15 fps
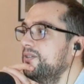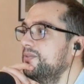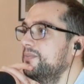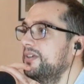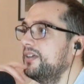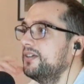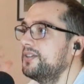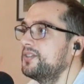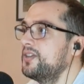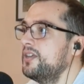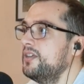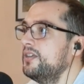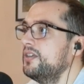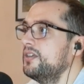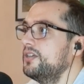you, because,
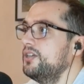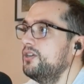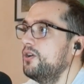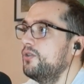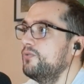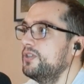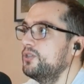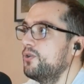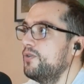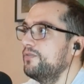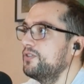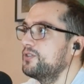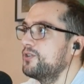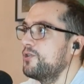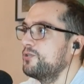you know, with all of
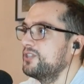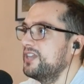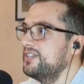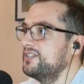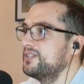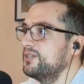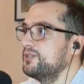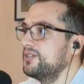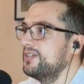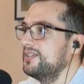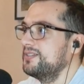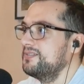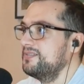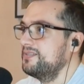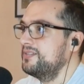your songs, there's such
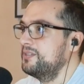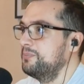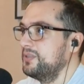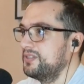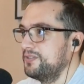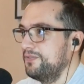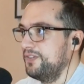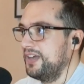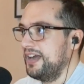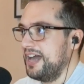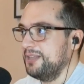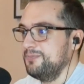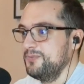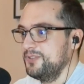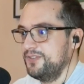a specific
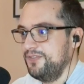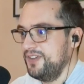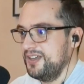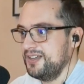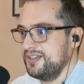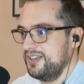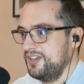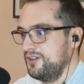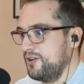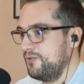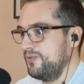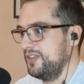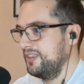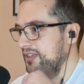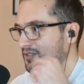atmosphere, you know,
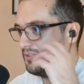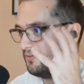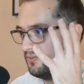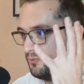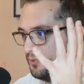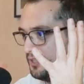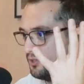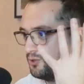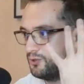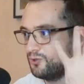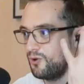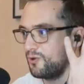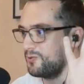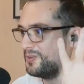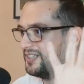with the
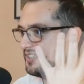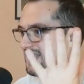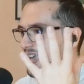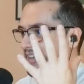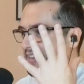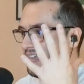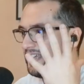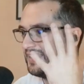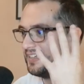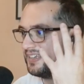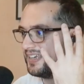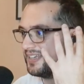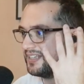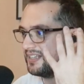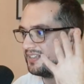storytelling
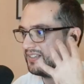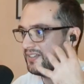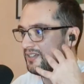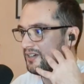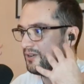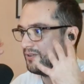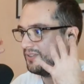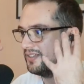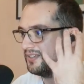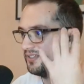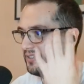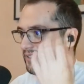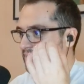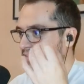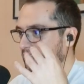and, you know,
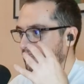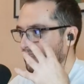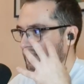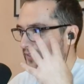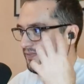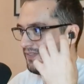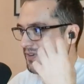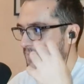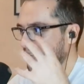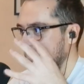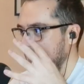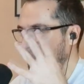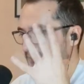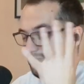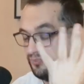the
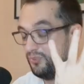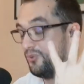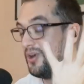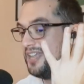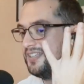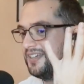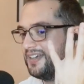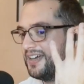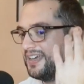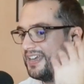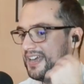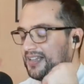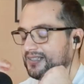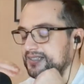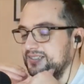very poetic, I
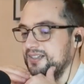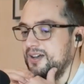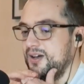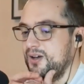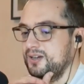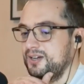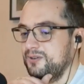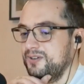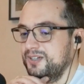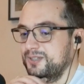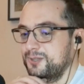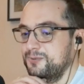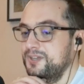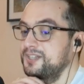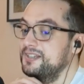guess,
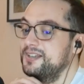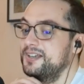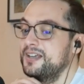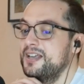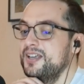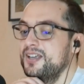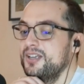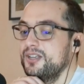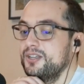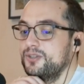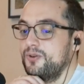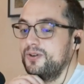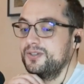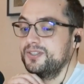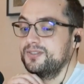characteristic.
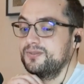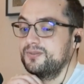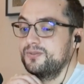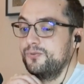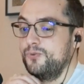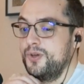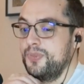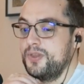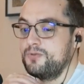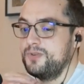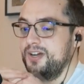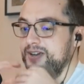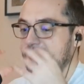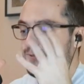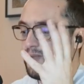So I was
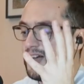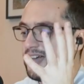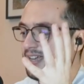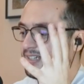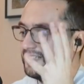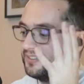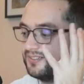wondering why,